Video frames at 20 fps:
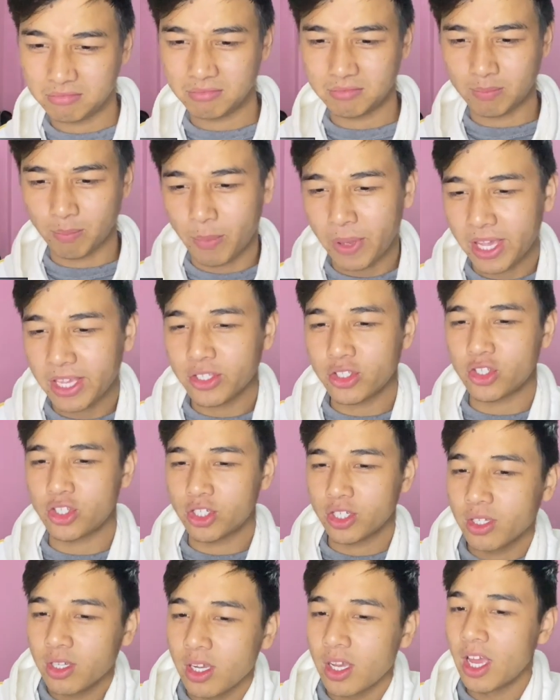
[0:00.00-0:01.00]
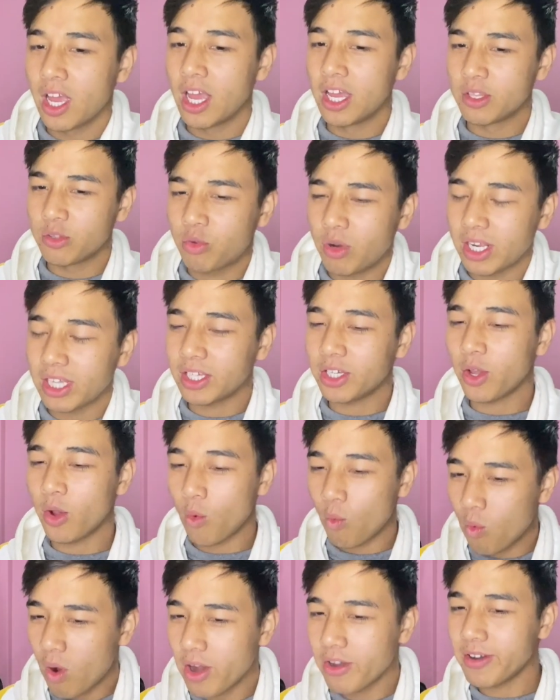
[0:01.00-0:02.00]
Bitch, drink your
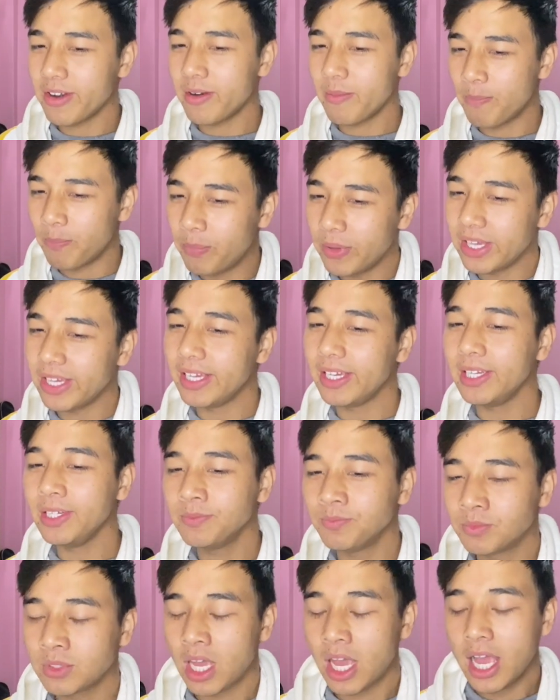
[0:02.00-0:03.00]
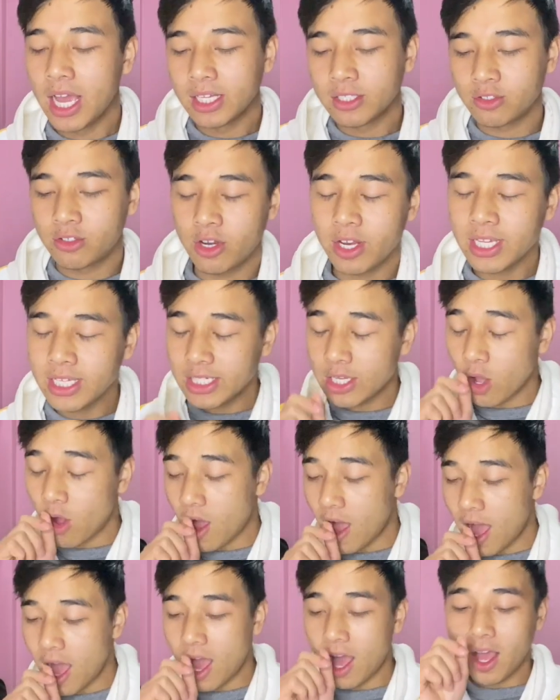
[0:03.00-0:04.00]
water, be. Drink your
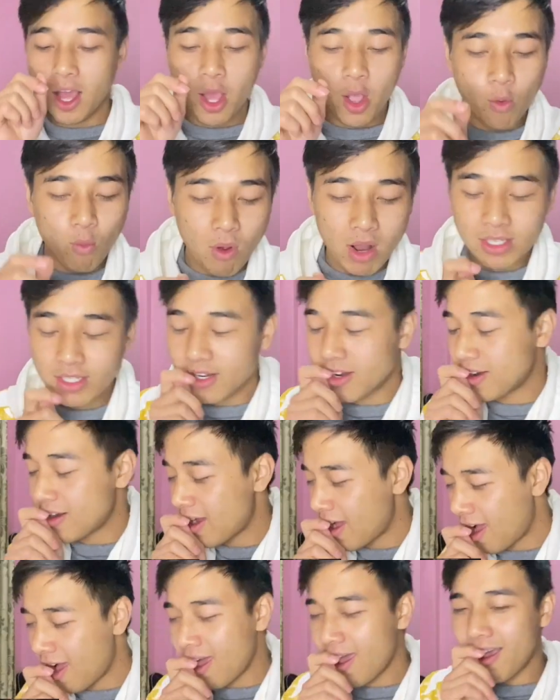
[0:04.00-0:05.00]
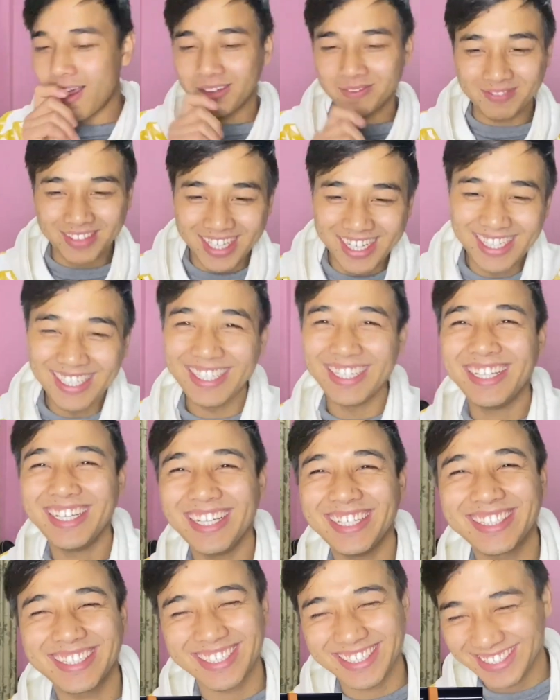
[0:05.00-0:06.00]
water.
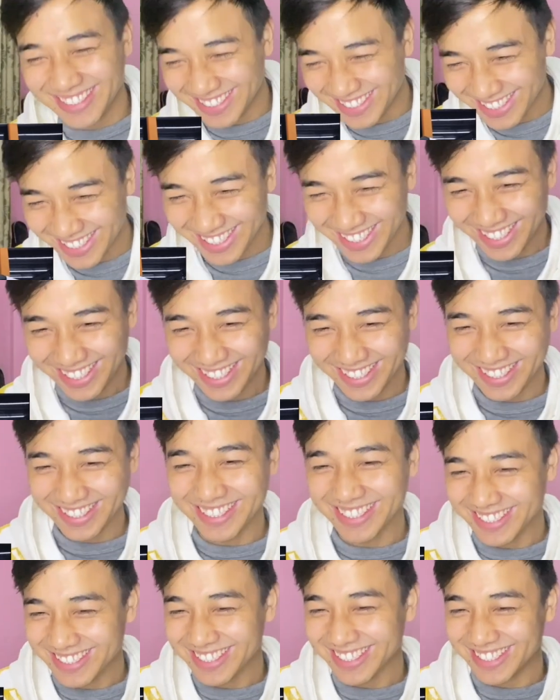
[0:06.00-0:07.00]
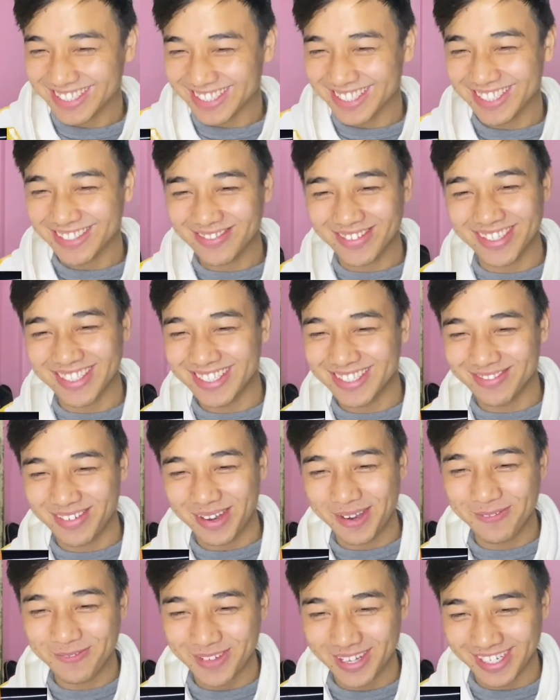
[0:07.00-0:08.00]
this one is very
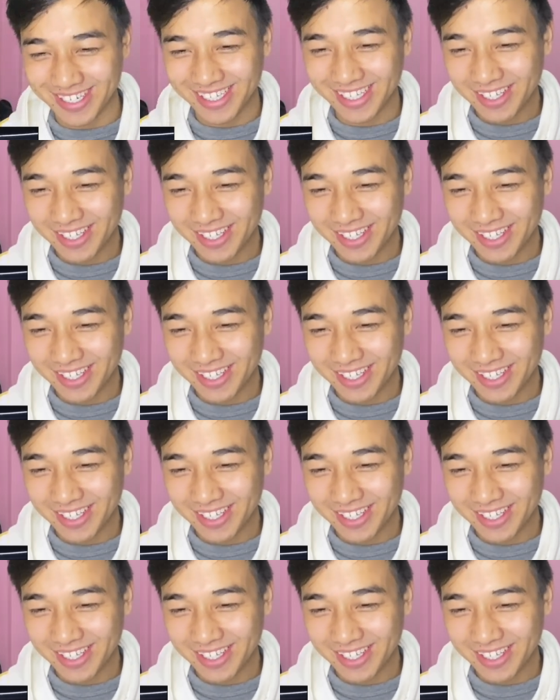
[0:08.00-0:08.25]
fun.